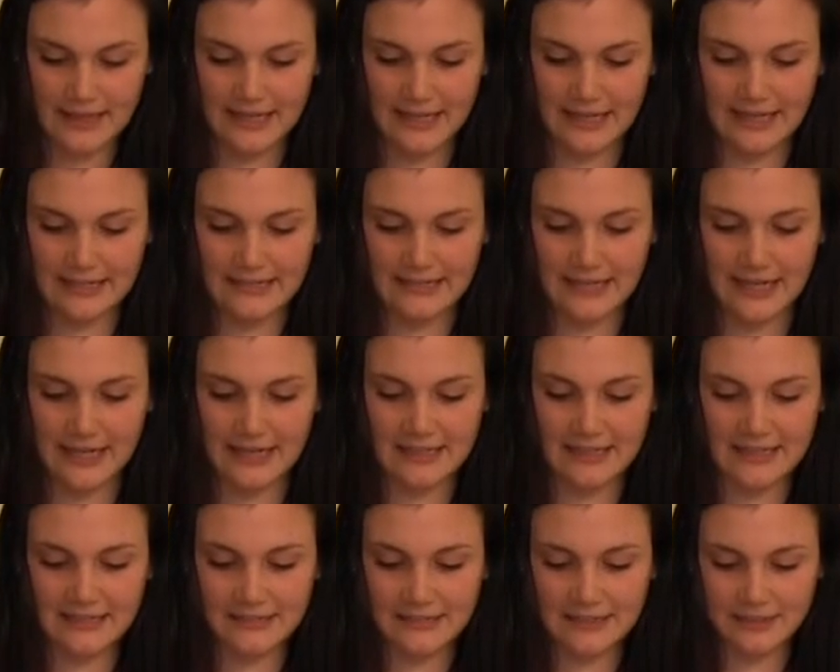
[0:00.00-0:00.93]
And I
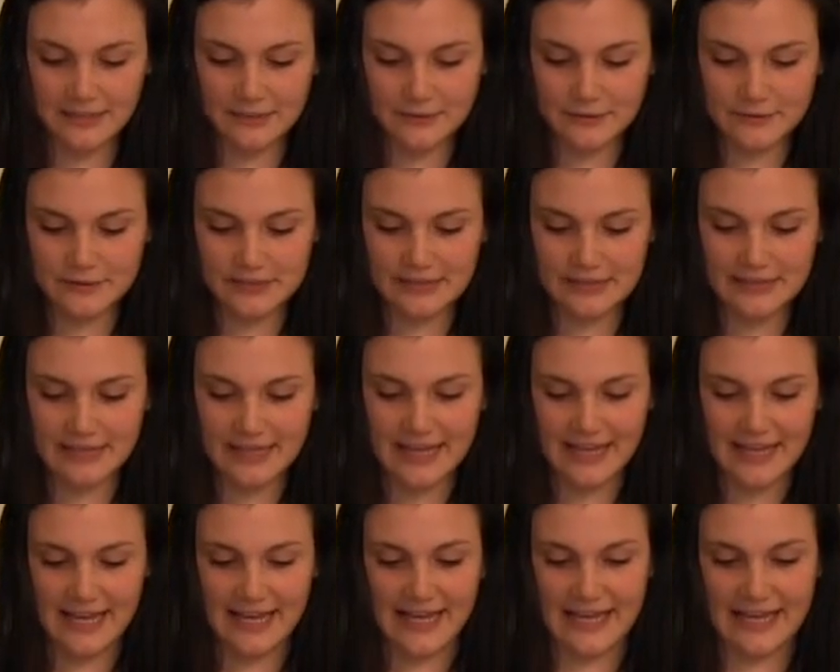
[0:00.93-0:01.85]
like to use
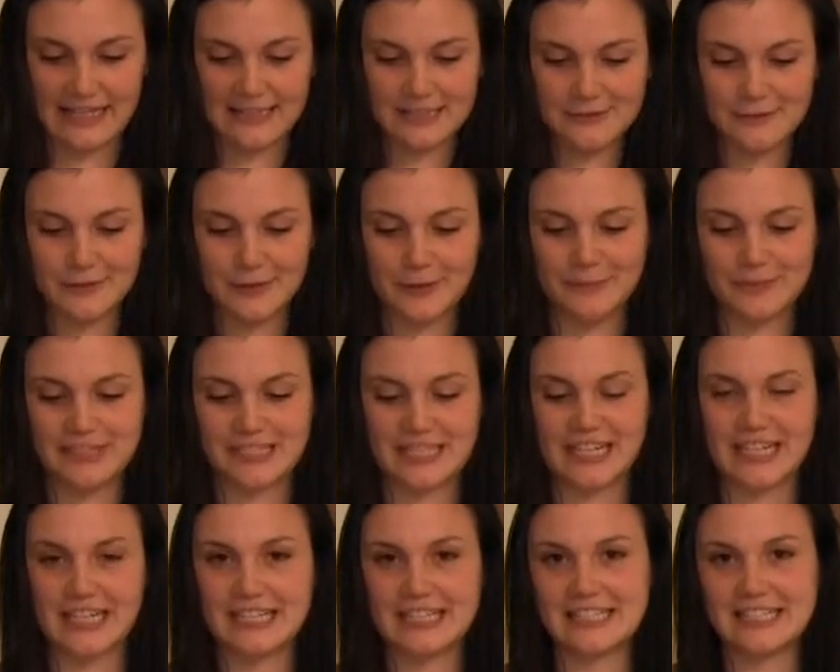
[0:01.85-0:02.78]
eggs from
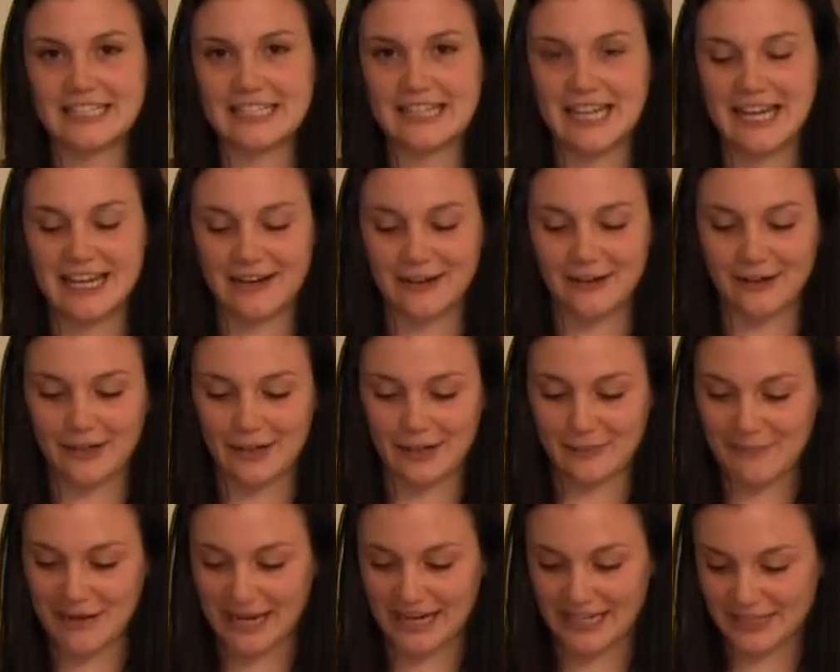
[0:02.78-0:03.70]
chickens that
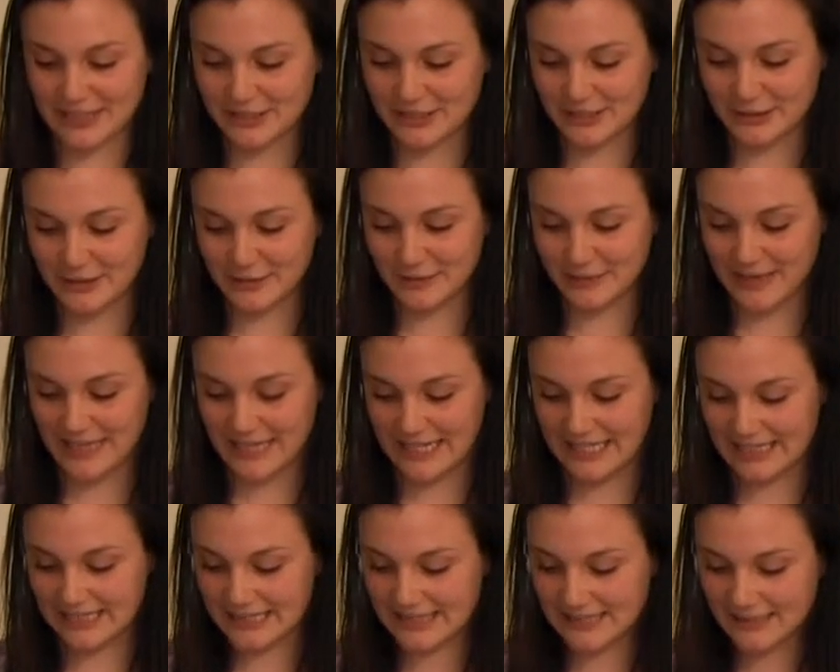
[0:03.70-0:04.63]
are pasture
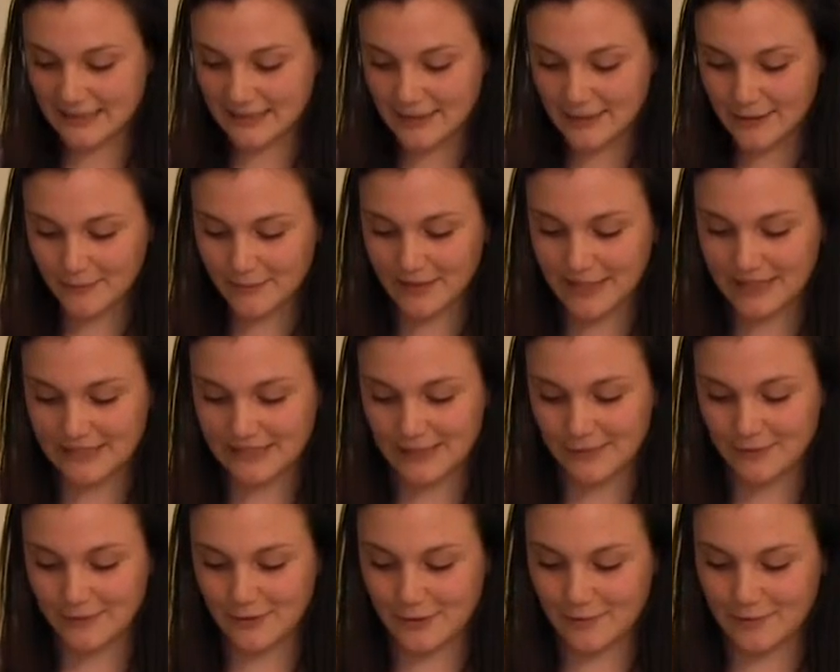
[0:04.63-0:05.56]
raised because
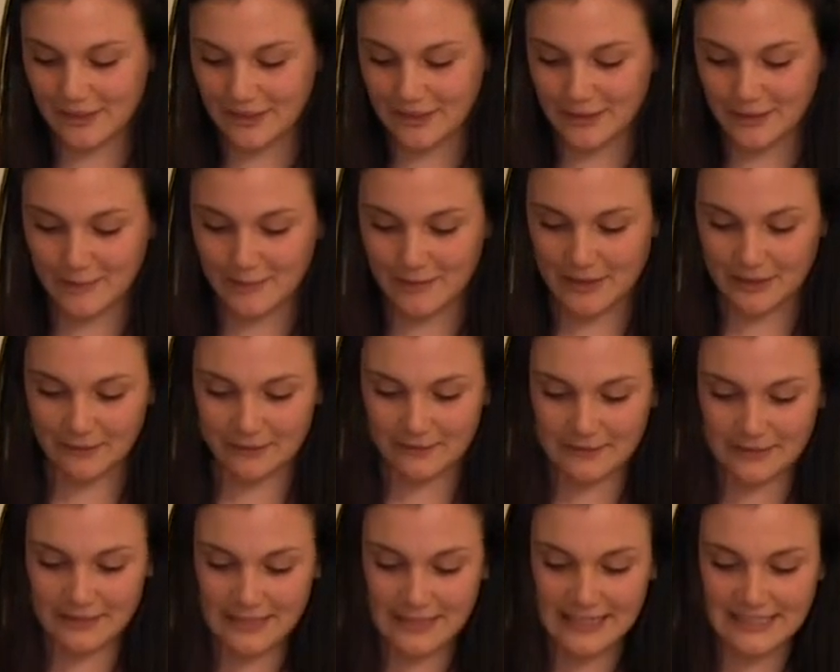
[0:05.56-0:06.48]
I feel better about
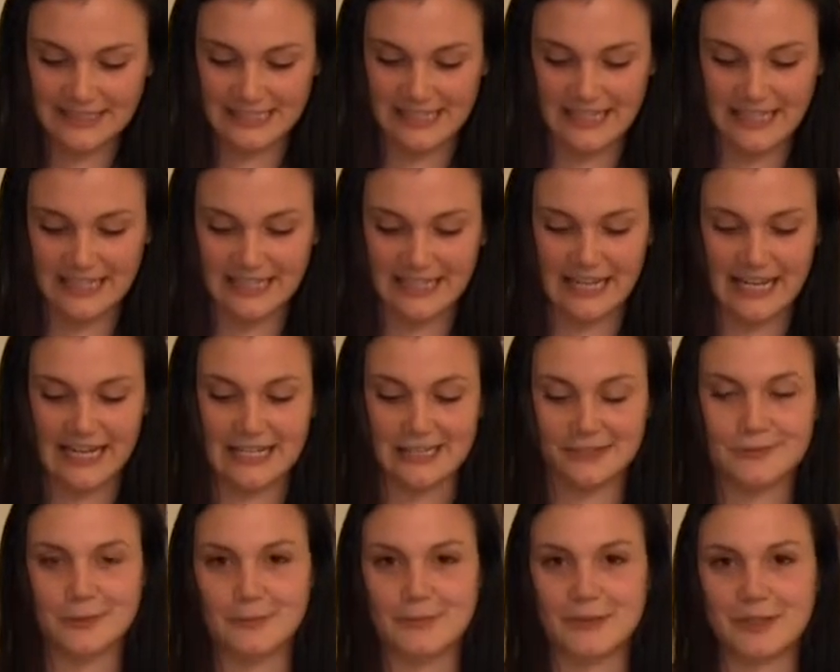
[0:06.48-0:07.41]
taking
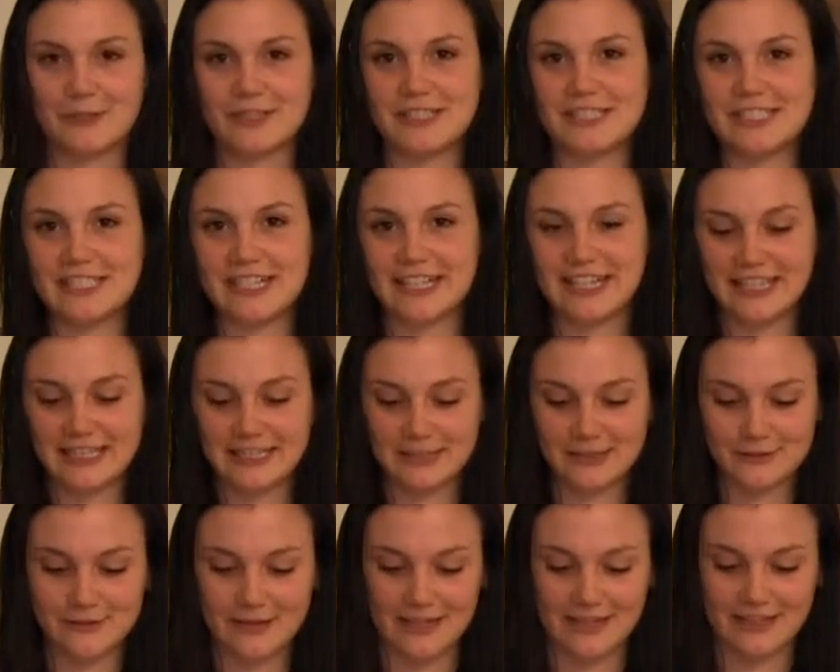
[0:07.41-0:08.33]
eggs from those
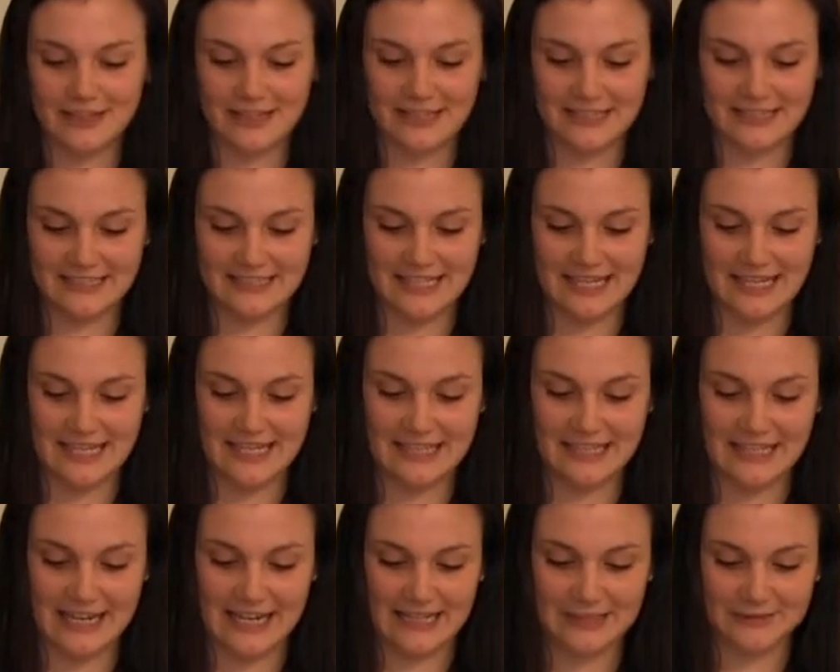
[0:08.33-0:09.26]
chickens rather than
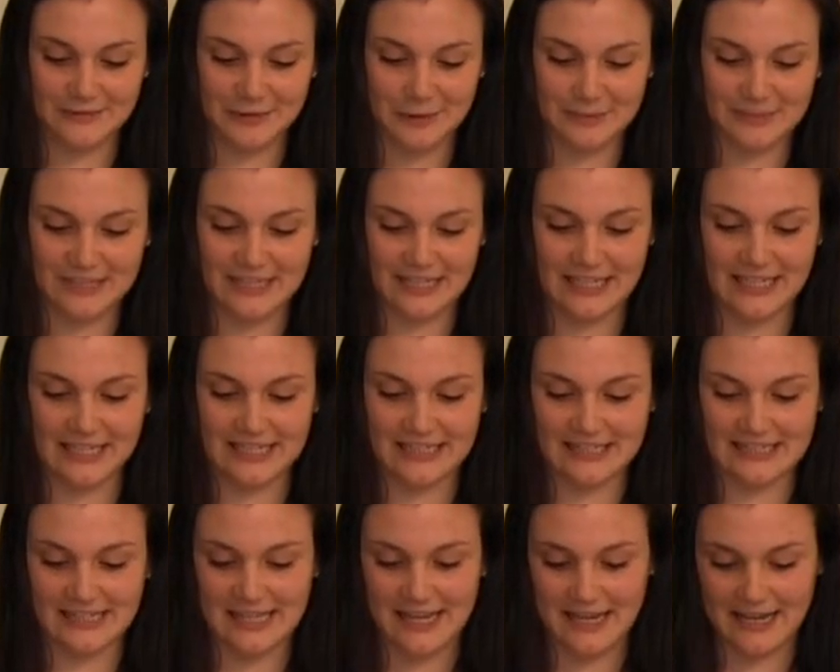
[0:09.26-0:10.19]
taking eggs from
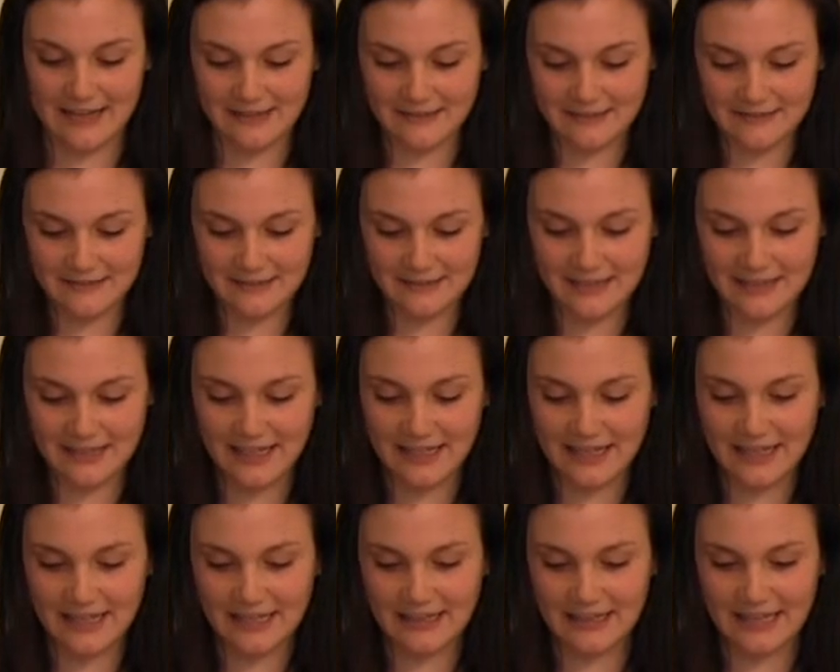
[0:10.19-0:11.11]
chickens that
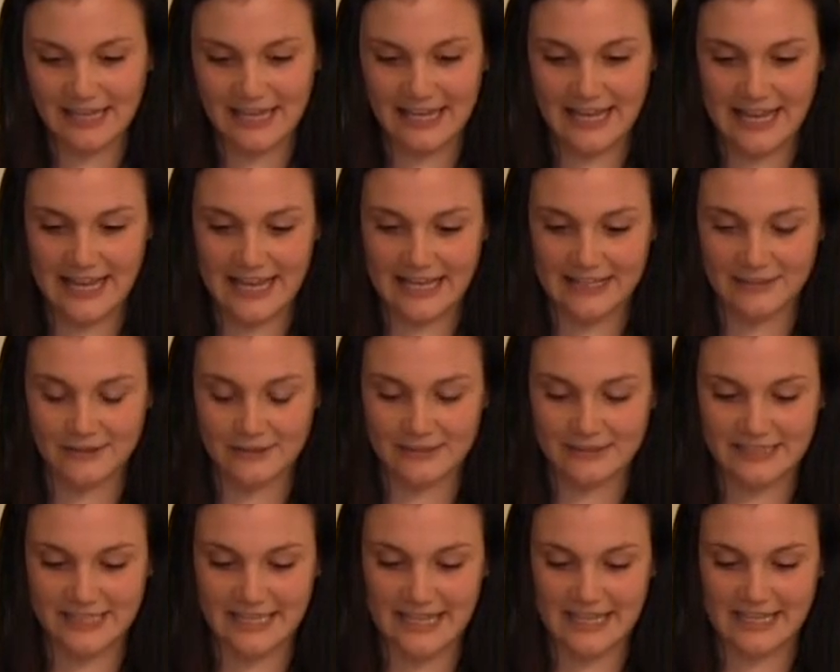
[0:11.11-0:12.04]
lay eggs
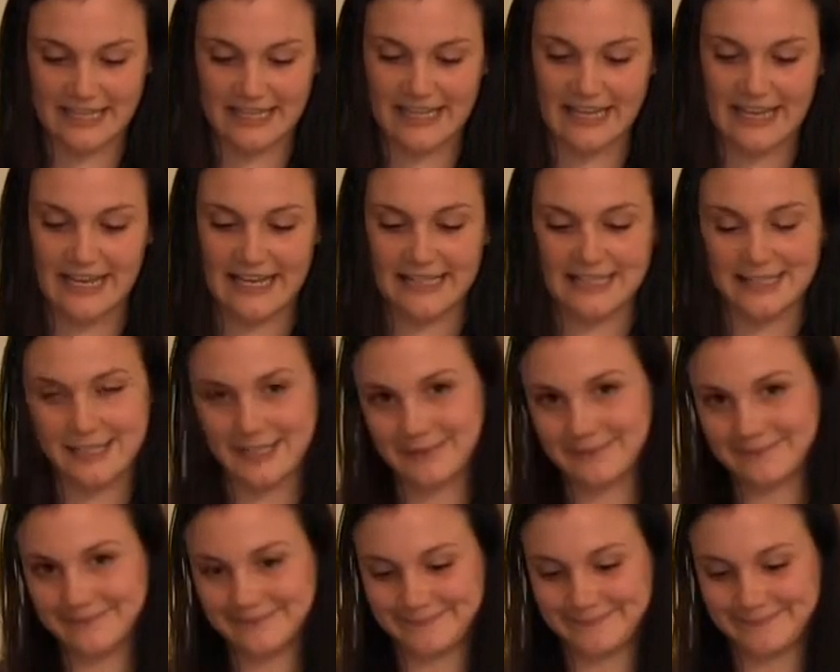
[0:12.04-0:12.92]
all day in a cage.